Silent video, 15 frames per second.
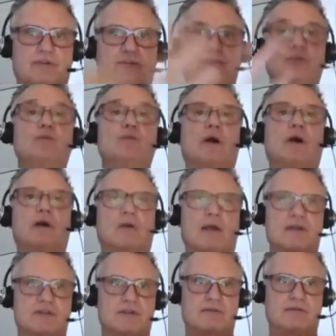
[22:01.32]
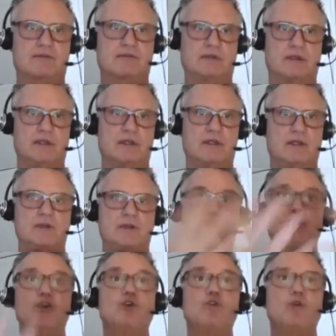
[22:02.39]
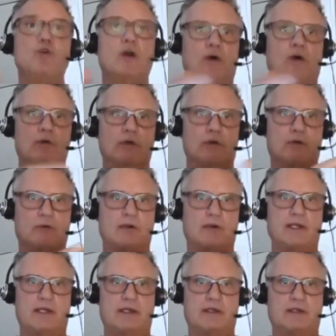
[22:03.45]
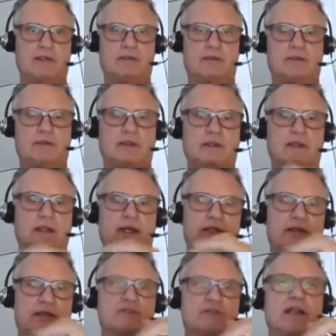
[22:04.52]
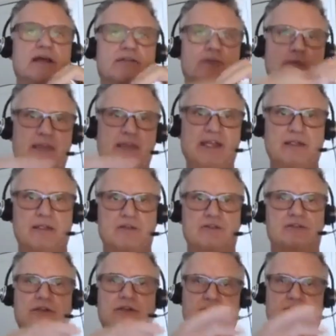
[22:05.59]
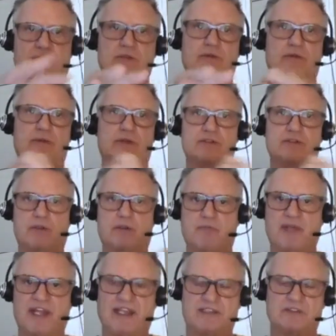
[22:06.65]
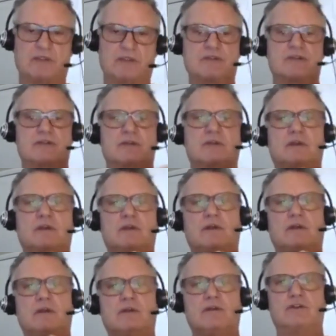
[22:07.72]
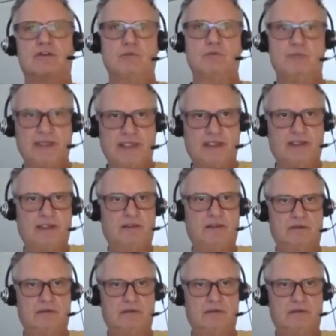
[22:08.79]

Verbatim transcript: too aggressive, too goal-oriented, and doesn't have the meekness, the gentleness, and the patience to be